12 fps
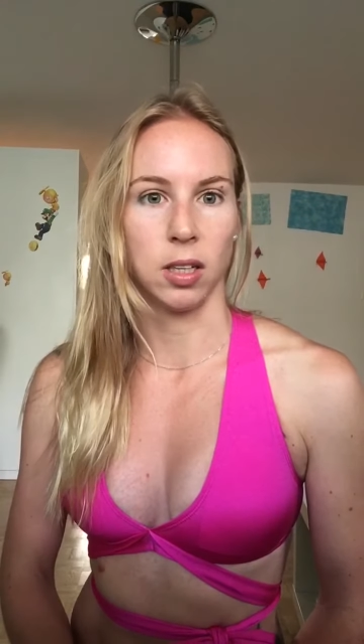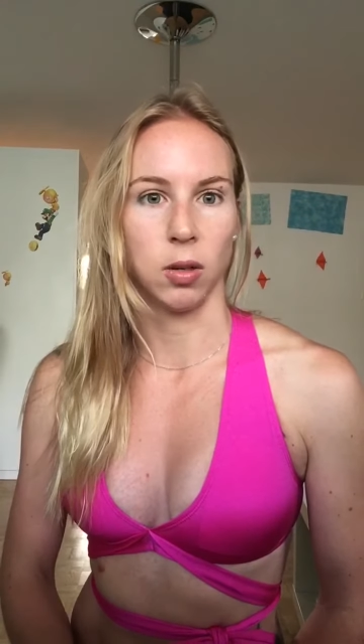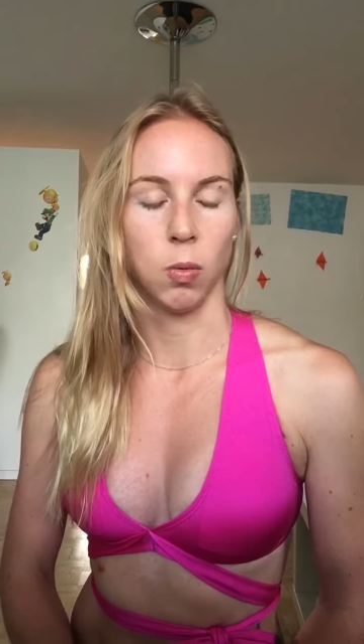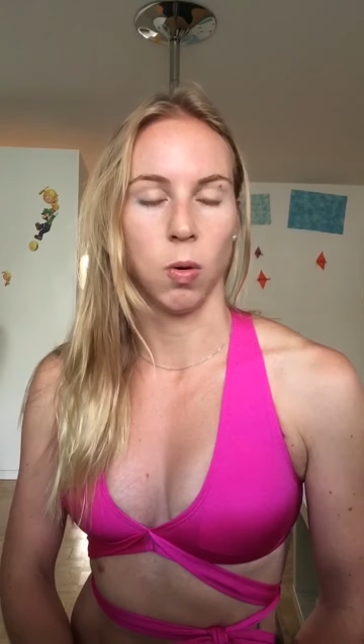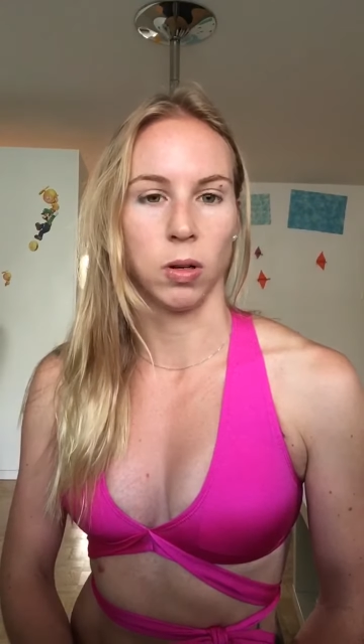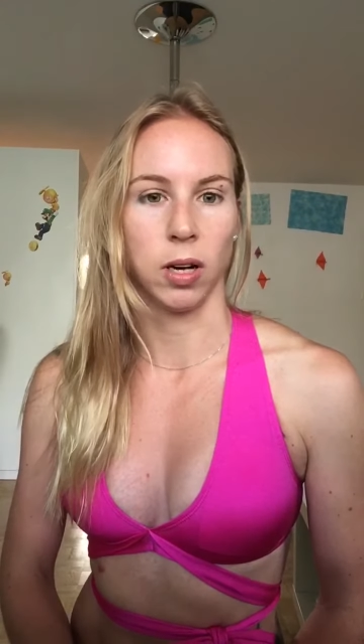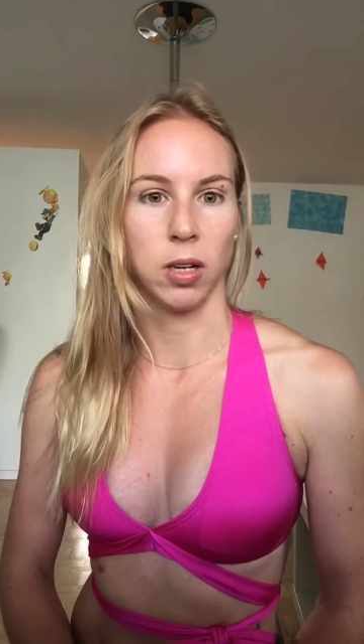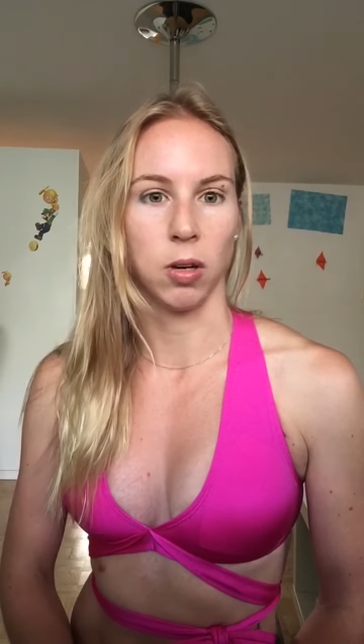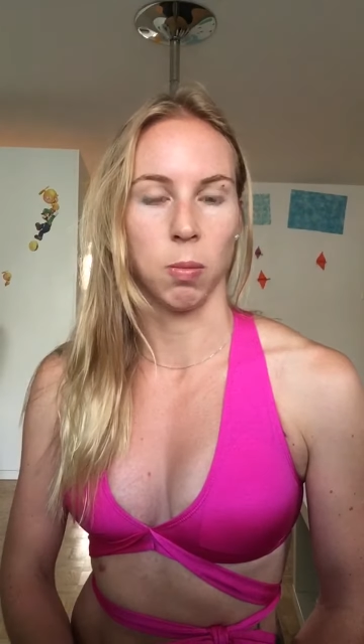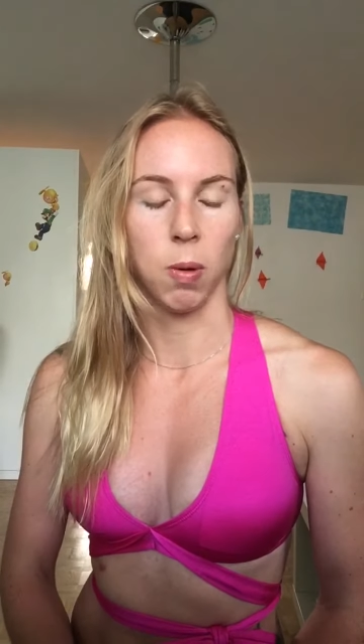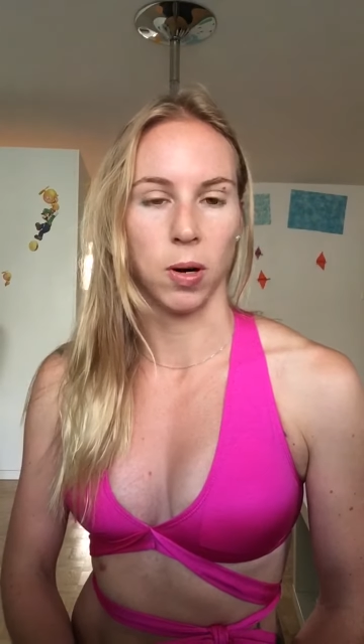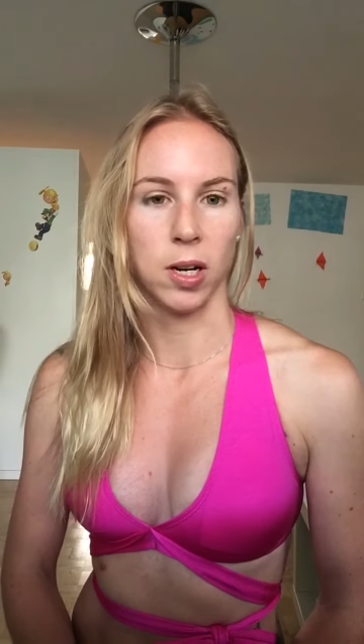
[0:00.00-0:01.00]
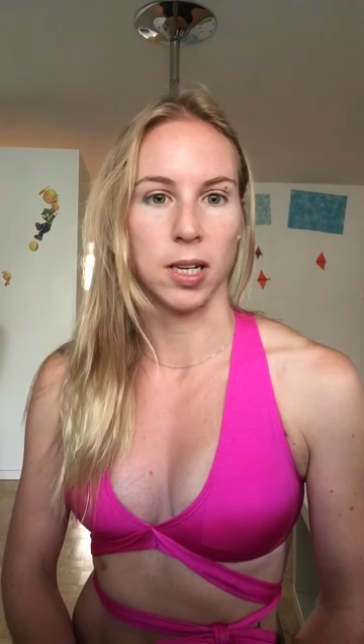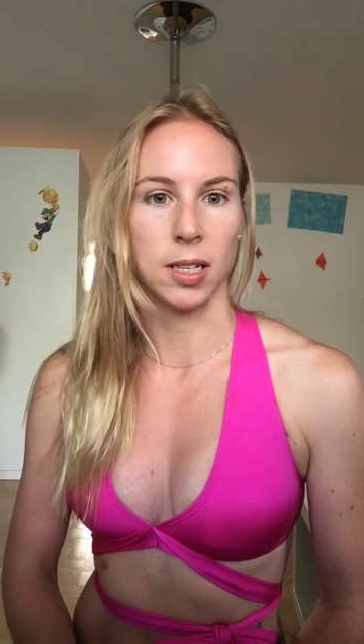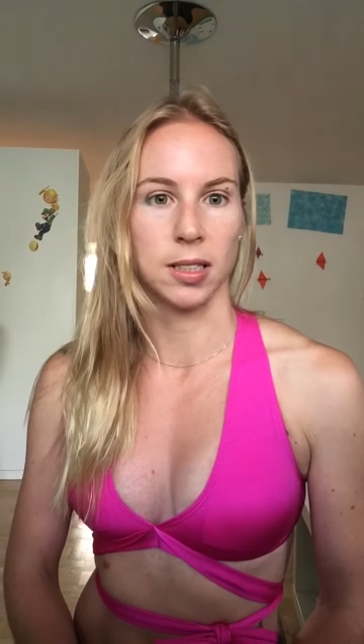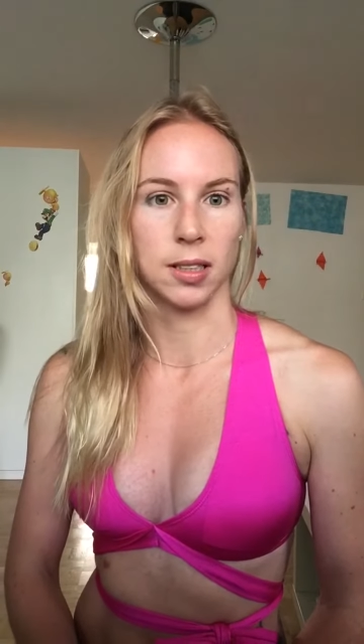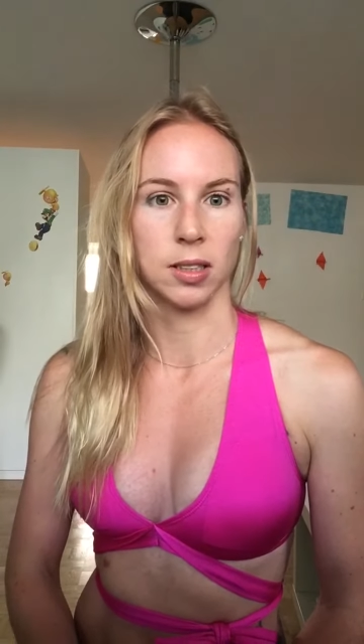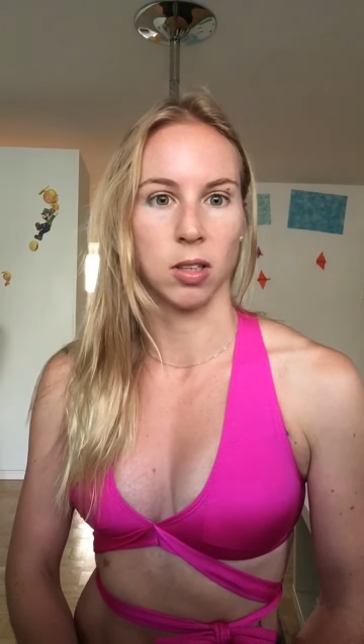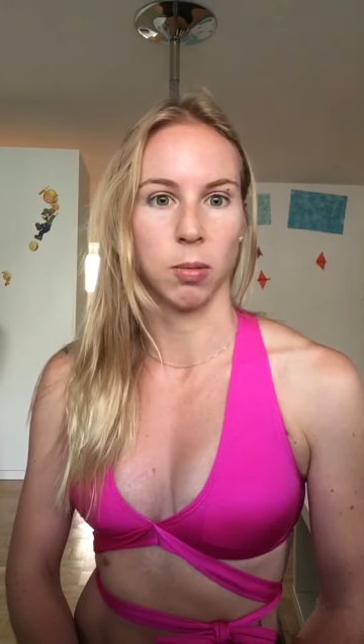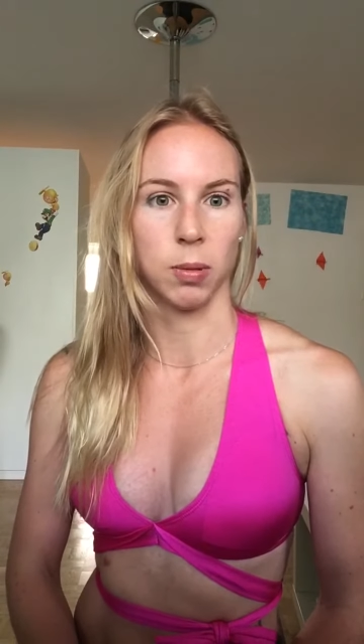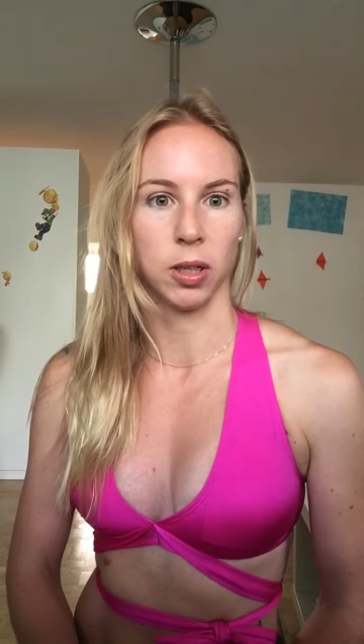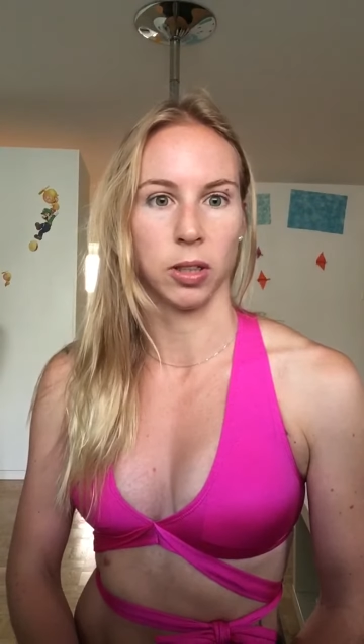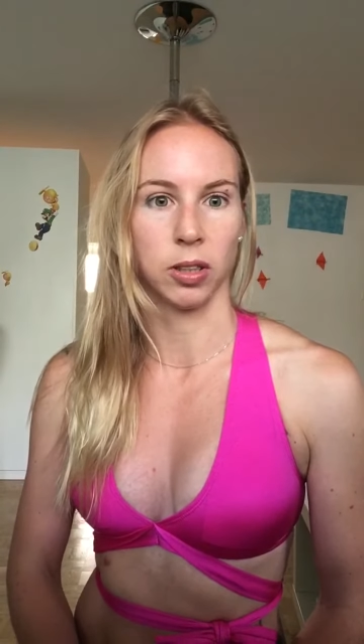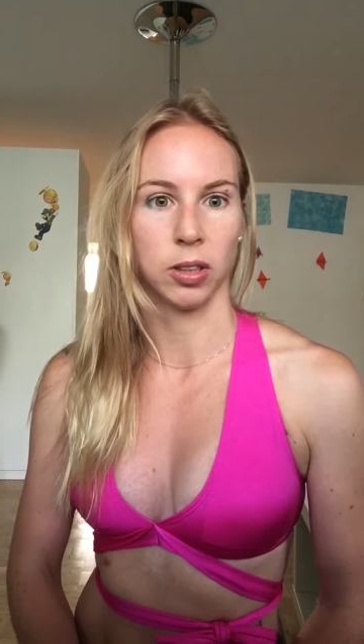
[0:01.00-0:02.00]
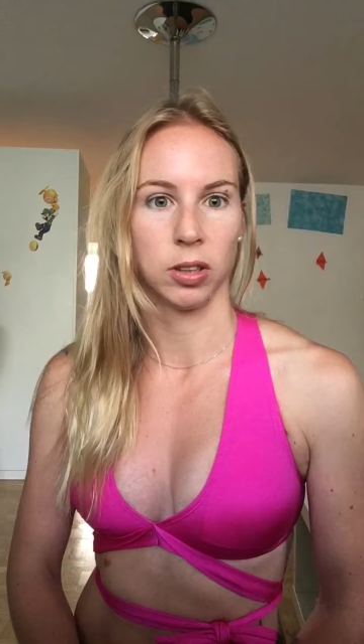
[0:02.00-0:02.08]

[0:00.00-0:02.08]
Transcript: you want and your body doesn't stop you.